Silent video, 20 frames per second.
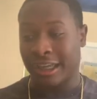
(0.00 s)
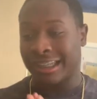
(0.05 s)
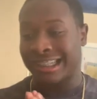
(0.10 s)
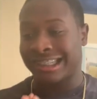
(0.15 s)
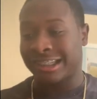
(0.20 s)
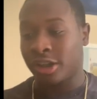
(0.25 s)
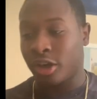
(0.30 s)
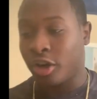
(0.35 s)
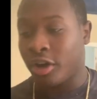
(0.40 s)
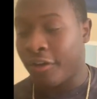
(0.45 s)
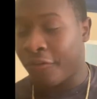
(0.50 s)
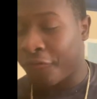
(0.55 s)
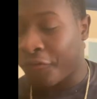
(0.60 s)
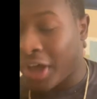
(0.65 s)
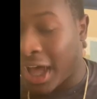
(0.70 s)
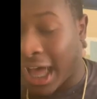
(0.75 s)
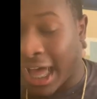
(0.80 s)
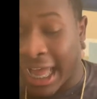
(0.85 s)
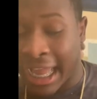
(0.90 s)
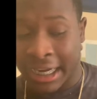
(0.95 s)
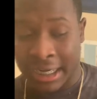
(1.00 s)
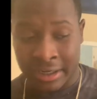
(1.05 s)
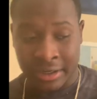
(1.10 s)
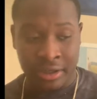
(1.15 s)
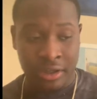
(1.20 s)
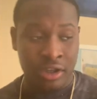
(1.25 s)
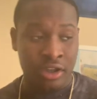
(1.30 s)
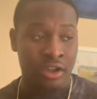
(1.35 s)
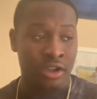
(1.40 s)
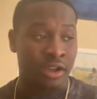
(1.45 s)
a certified
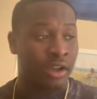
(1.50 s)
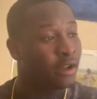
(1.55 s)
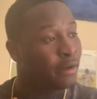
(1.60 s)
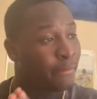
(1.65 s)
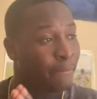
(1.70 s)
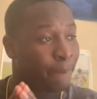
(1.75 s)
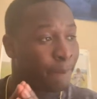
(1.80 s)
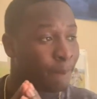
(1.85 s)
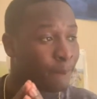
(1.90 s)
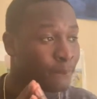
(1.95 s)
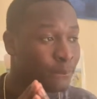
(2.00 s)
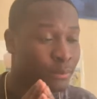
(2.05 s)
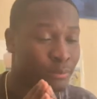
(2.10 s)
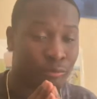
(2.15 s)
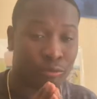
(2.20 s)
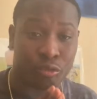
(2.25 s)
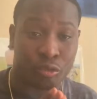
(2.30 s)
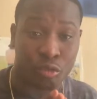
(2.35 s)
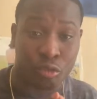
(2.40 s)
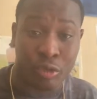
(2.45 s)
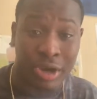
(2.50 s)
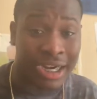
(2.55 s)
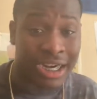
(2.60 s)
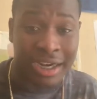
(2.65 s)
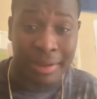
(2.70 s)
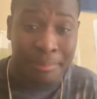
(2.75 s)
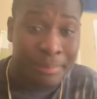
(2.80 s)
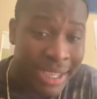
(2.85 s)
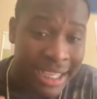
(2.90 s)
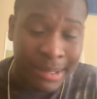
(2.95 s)
one of
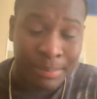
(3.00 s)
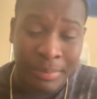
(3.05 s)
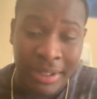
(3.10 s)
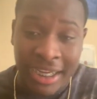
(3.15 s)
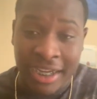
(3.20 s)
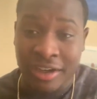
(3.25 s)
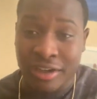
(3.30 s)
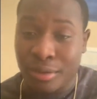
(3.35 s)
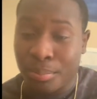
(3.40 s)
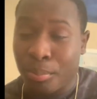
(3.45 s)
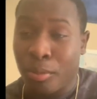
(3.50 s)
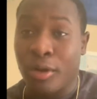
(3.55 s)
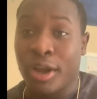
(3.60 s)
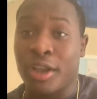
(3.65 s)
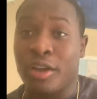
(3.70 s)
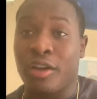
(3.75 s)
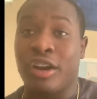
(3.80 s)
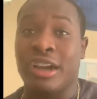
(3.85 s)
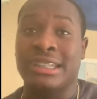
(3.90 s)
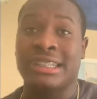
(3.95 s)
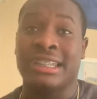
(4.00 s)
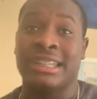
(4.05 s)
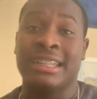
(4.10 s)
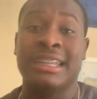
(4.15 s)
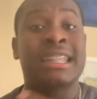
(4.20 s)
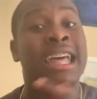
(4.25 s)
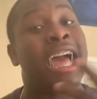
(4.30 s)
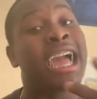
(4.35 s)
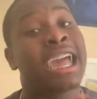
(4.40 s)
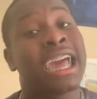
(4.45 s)
the best players, point guards in the
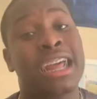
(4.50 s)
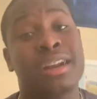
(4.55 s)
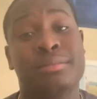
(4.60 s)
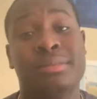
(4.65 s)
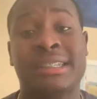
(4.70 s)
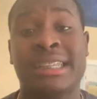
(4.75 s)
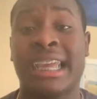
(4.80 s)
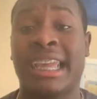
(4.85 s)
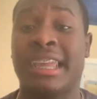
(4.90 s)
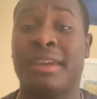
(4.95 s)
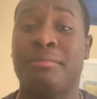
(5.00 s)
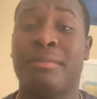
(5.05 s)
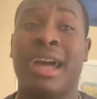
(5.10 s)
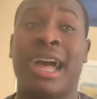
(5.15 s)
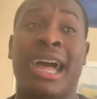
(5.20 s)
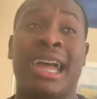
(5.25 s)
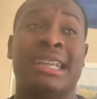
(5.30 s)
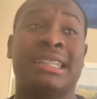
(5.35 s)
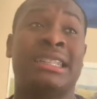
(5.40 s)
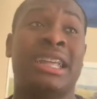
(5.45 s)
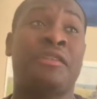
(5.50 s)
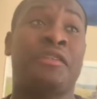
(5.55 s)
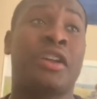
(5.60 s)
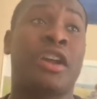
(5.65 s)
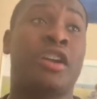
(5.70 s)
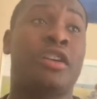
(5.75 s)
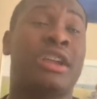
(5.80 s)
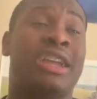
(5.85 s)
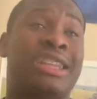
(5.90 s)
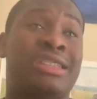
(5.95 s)
league. I got him second behind Steph
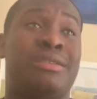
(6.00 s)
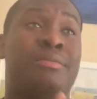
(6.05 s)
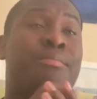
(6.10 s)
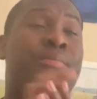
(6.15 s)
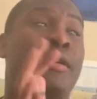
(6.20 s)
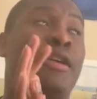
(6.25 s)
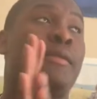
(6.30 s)
Curry as the